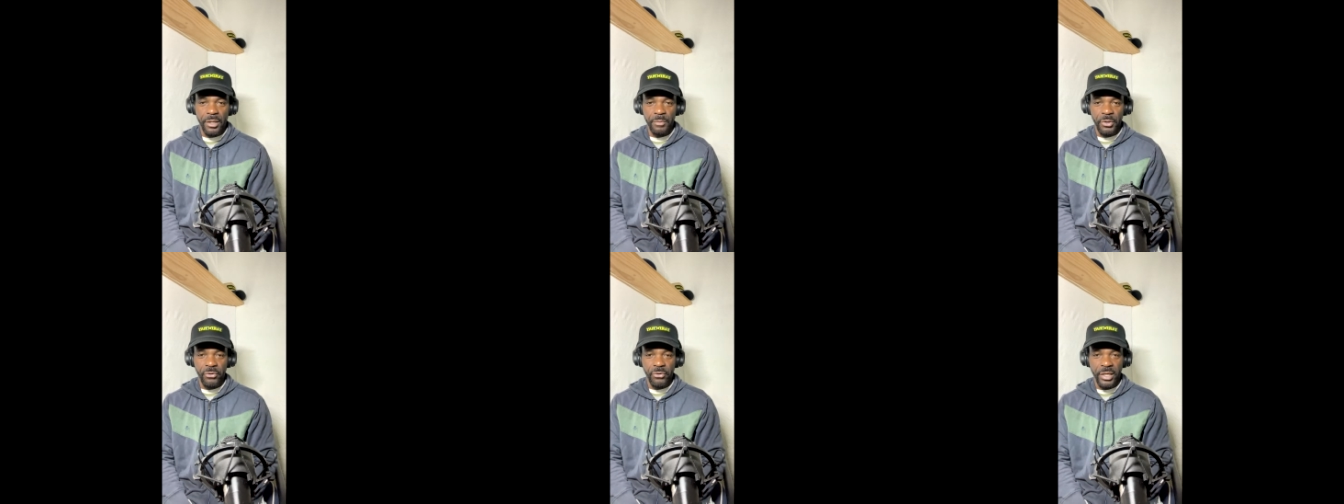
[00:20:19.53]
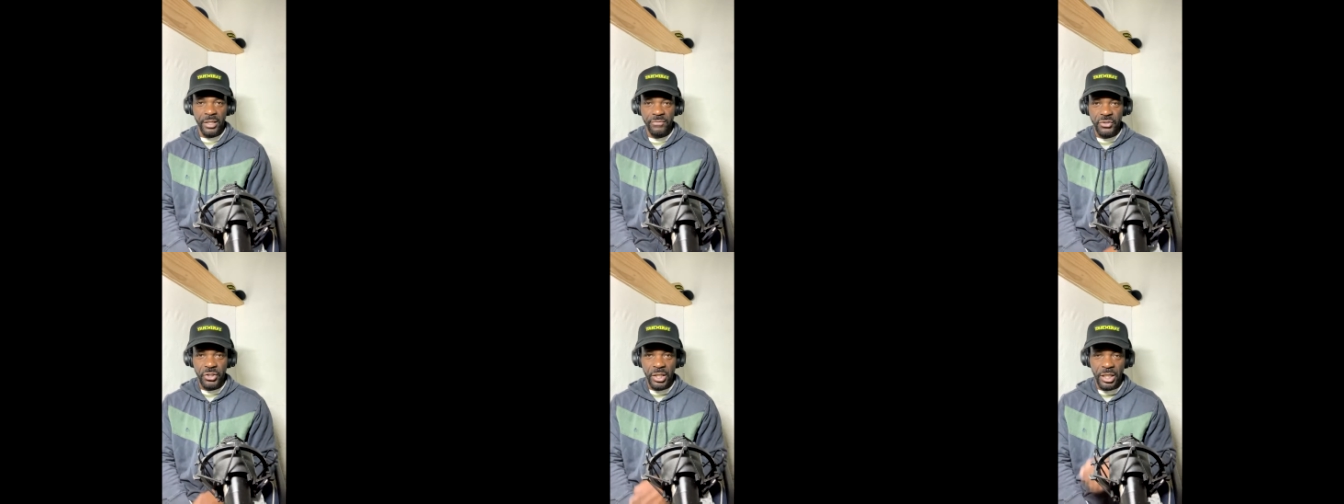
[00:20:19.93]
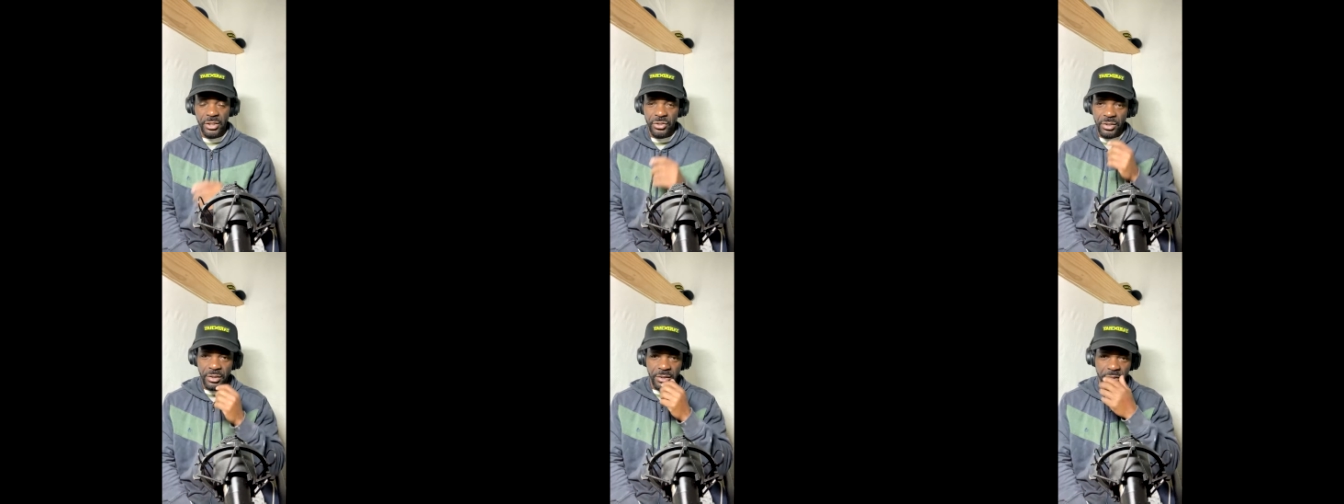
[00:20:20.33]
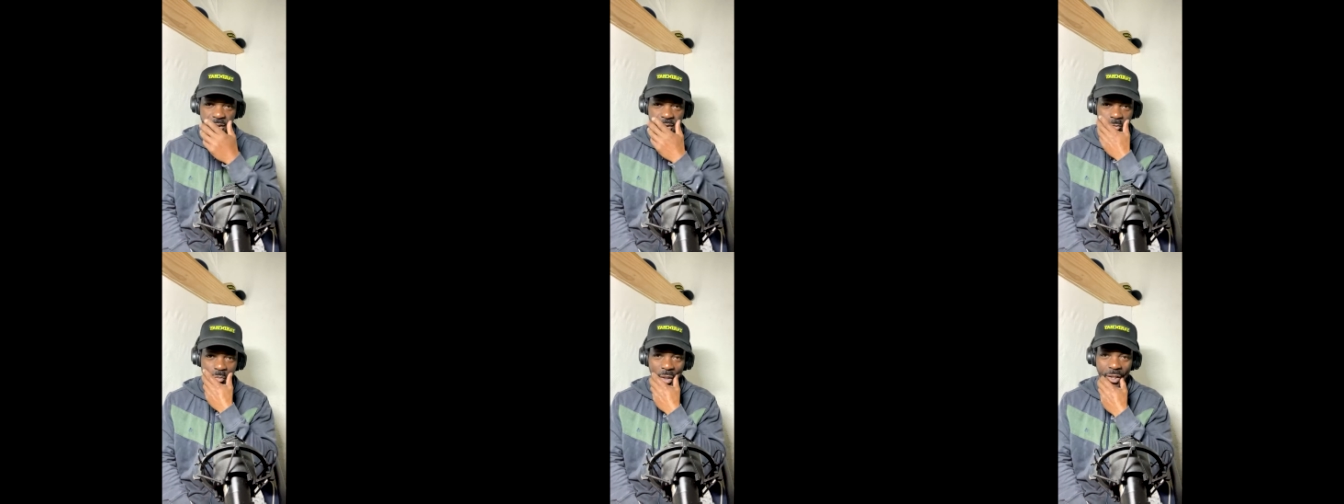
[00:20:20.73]
Creative Change.
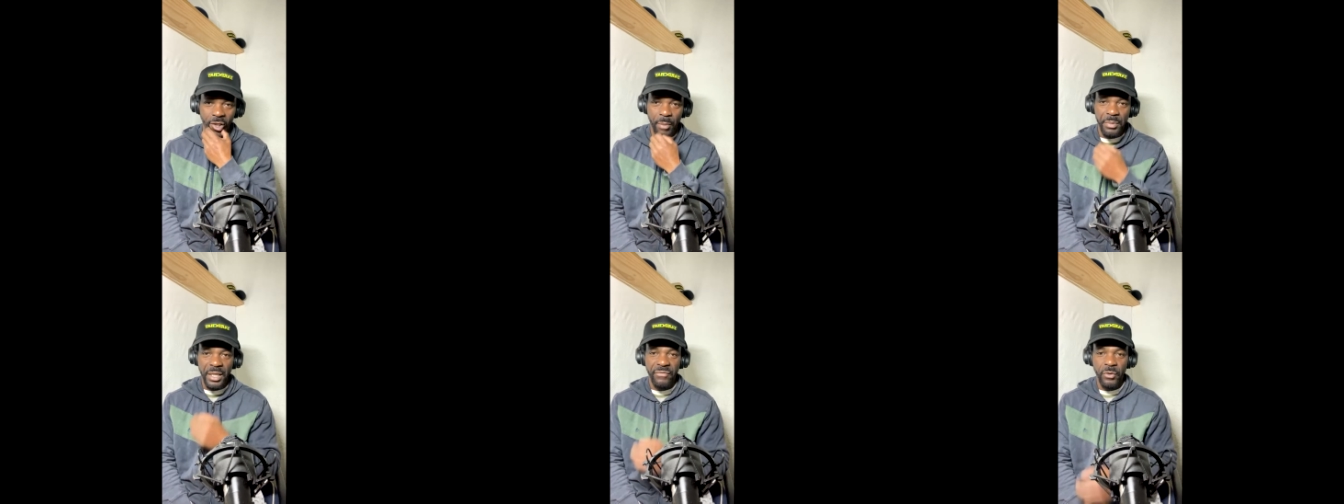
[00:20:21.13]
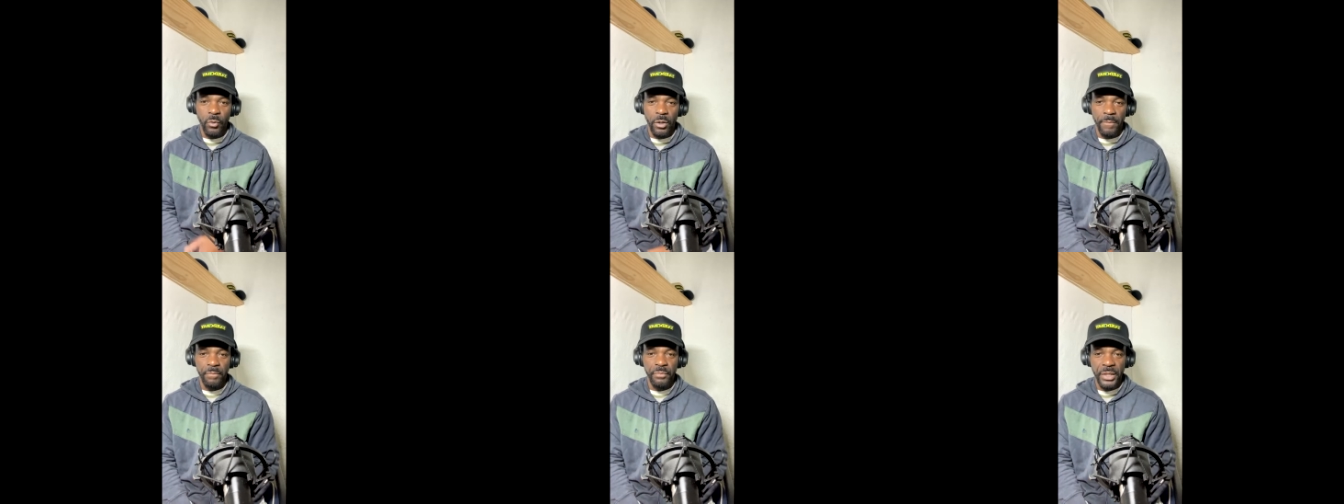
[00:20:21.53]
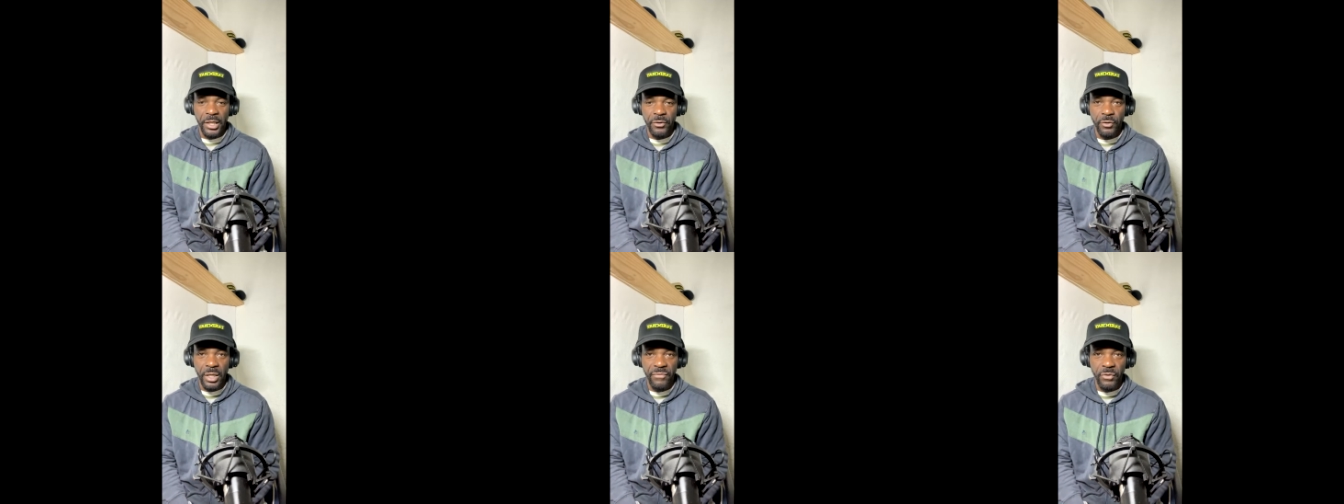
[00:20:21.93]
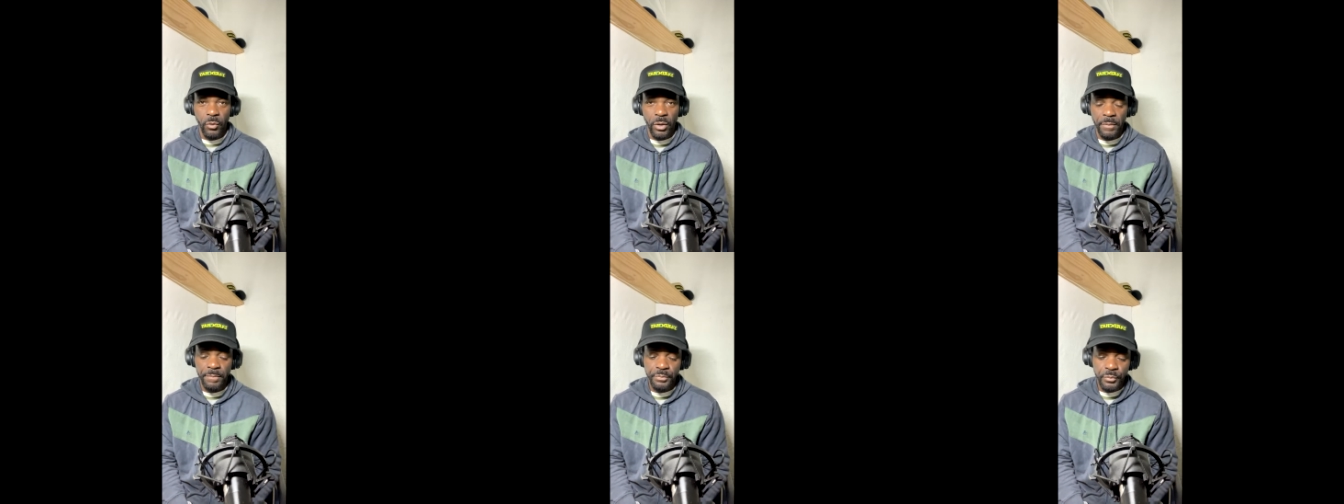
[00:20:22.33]
It's bigging up everyone. Thank you,
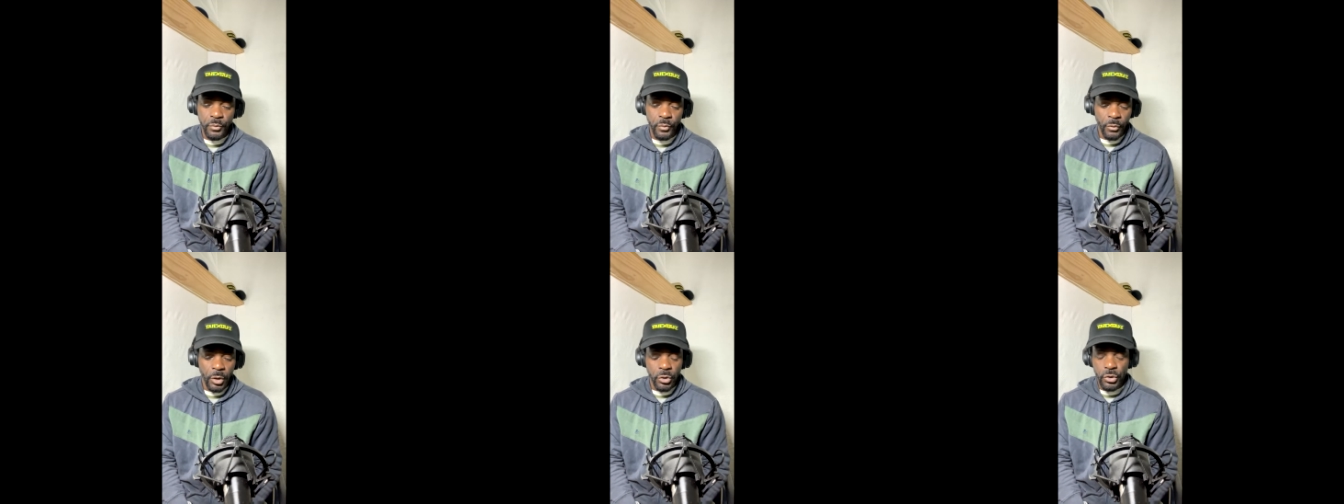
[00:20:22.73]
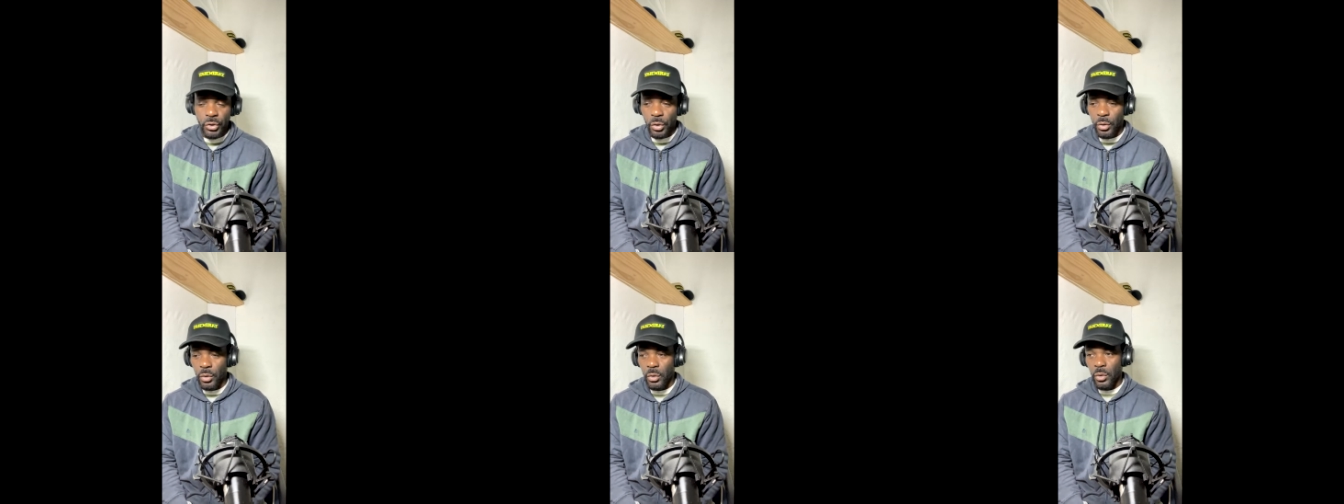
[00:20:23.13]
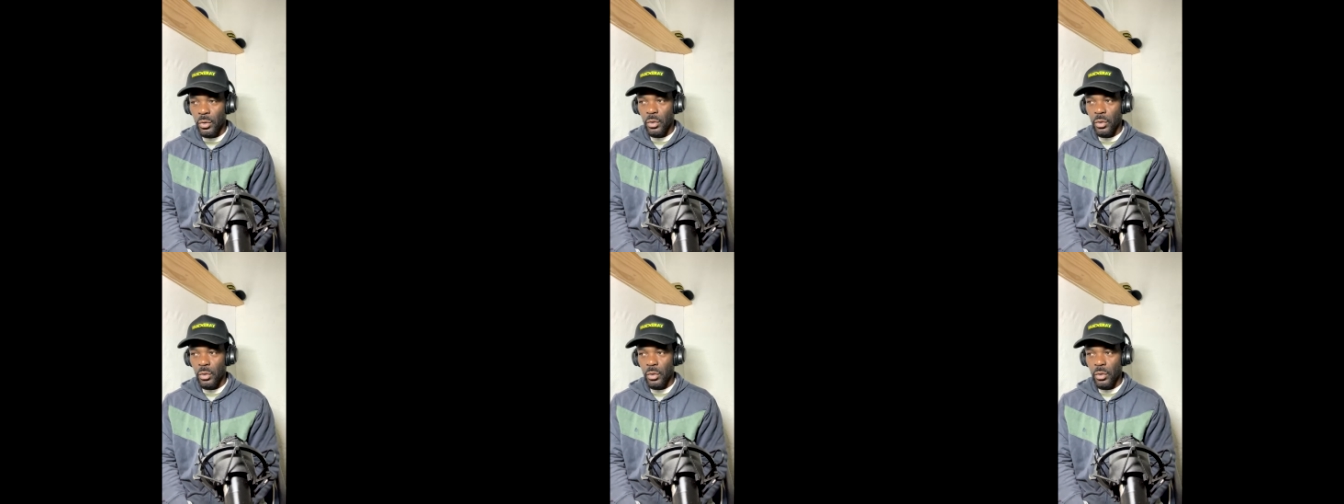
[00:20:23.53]
everyone. So